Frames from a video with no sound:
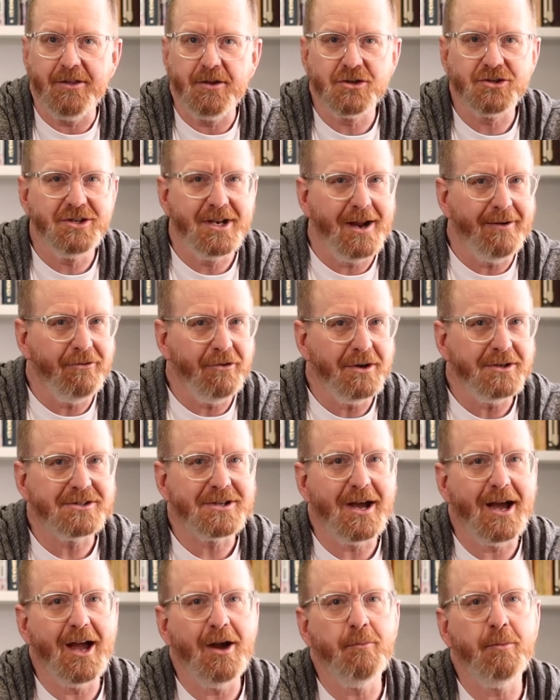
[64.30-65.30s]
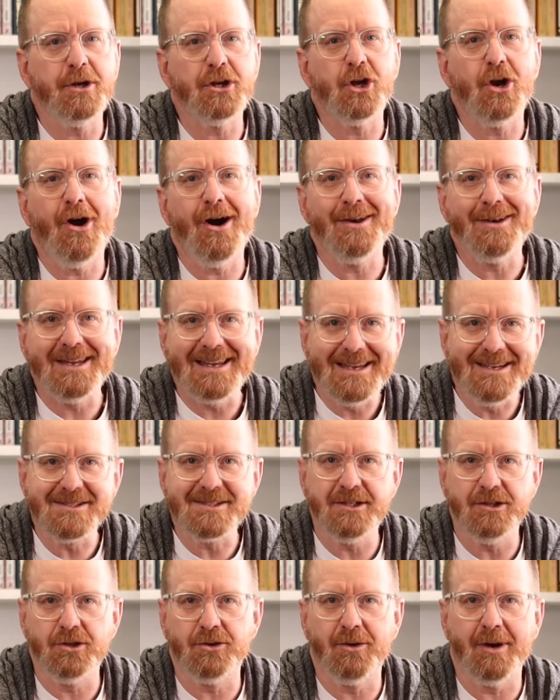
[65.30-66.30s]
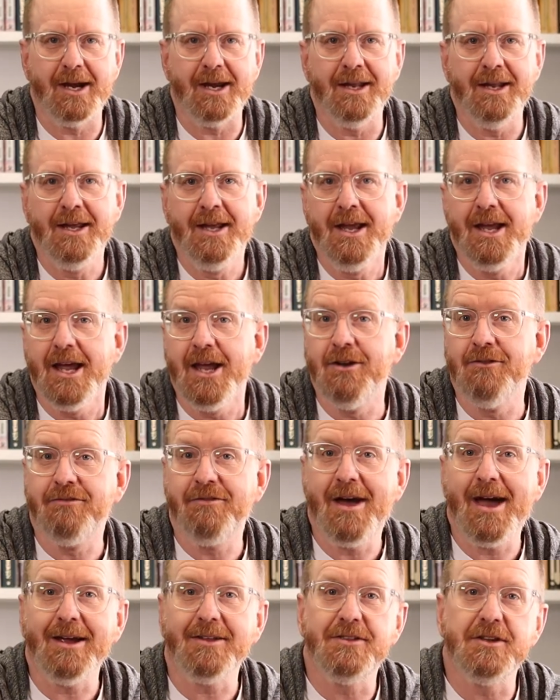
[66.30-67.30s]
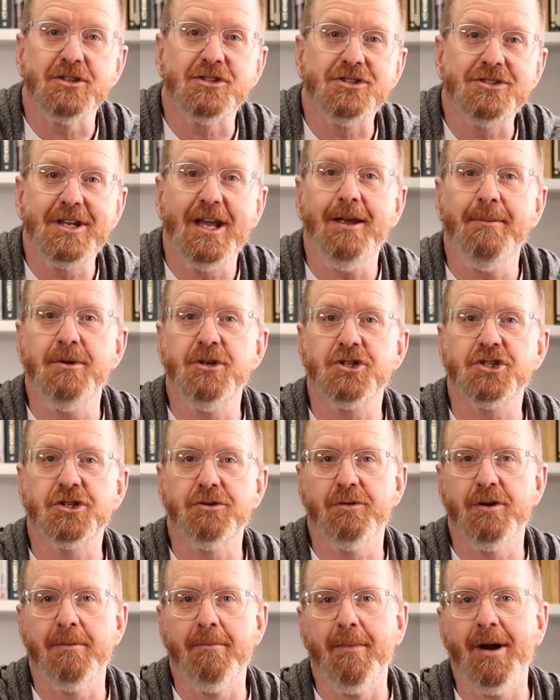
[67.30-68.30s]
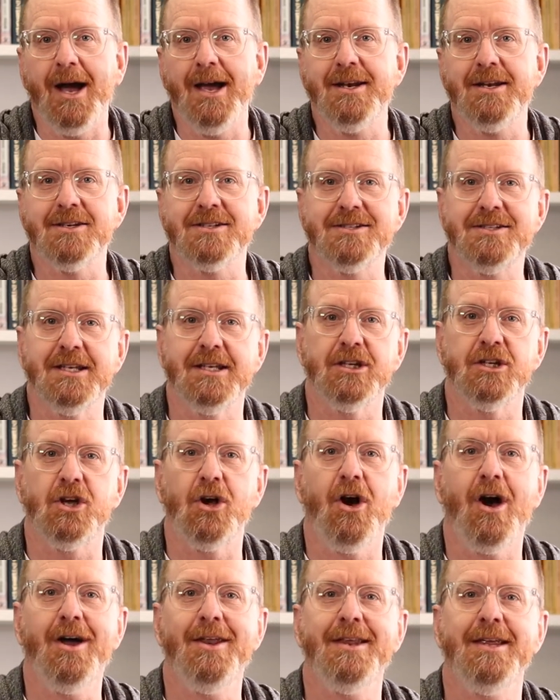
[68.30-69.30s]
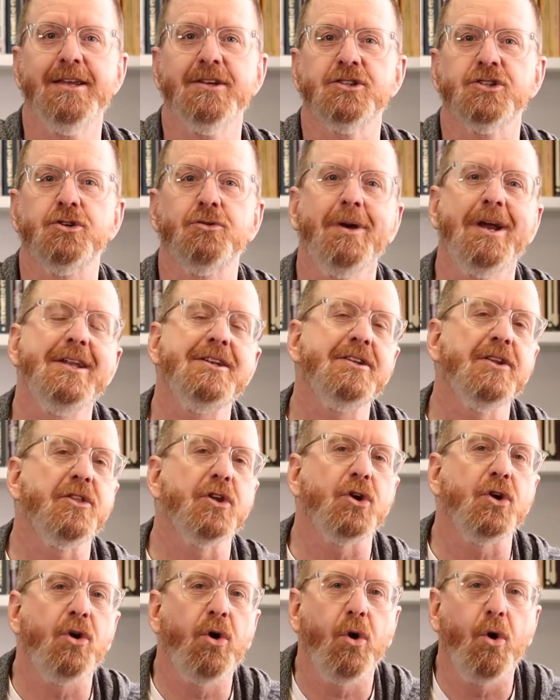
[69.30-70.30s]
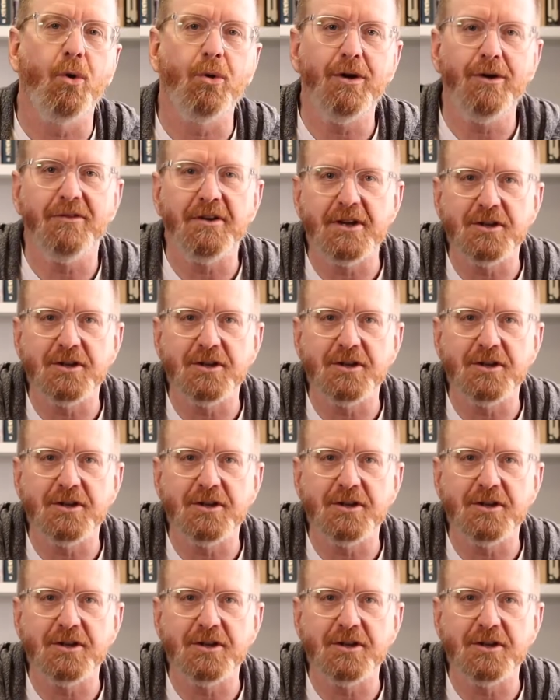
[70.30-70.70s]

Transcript: there's never a time when God isn't great. In fact, this statement should remind us that God is great to the core of